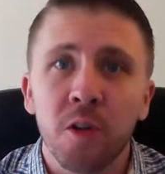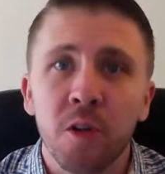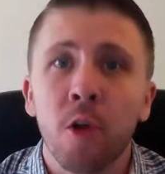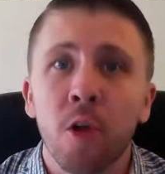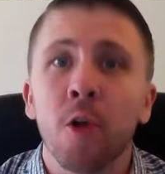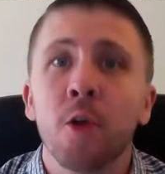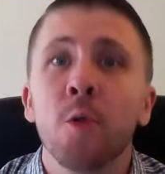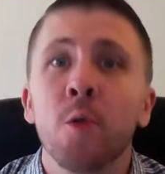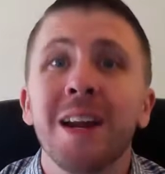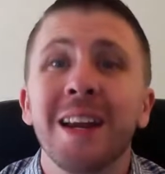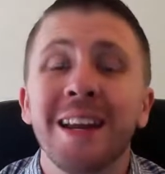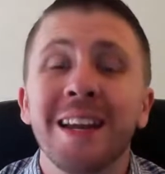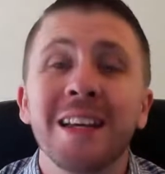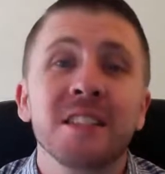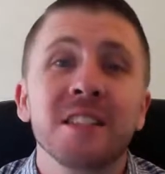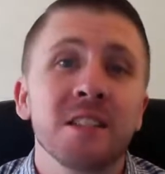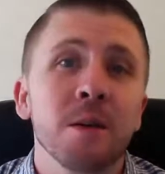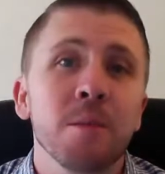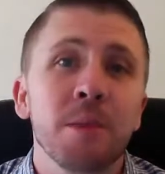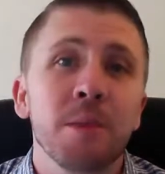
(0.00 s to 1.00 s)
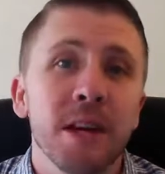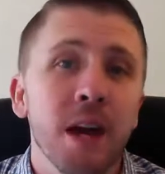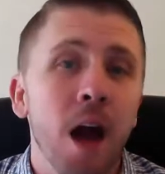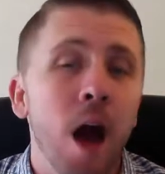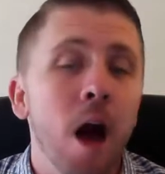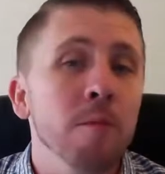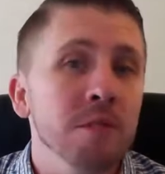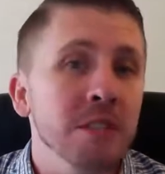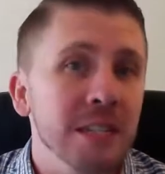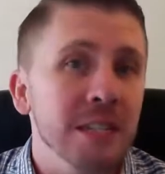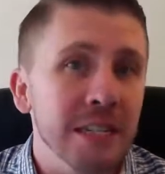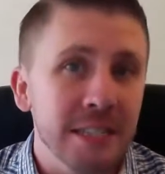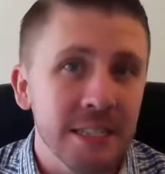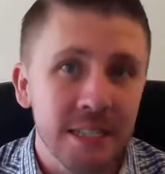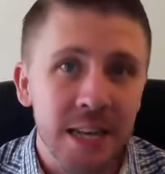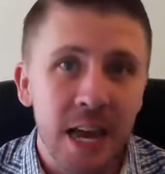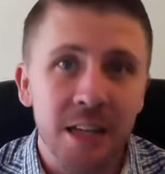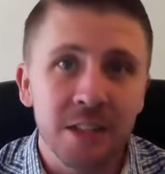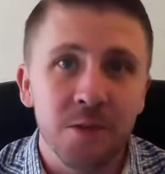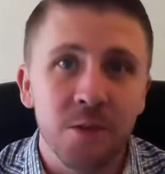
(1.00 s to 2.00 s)
to learn what it is to become
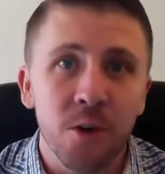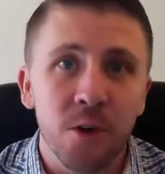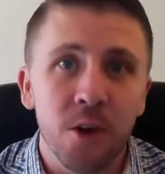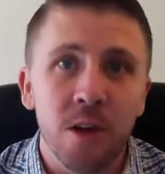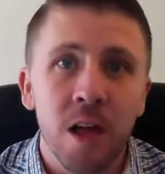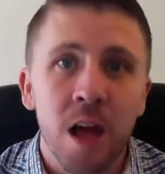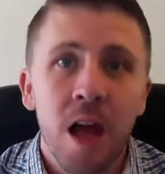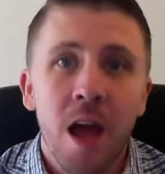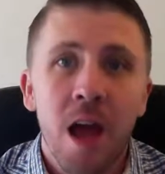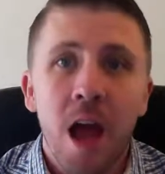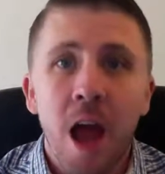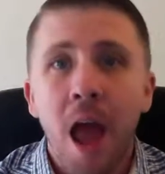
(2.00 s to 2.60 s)
successful.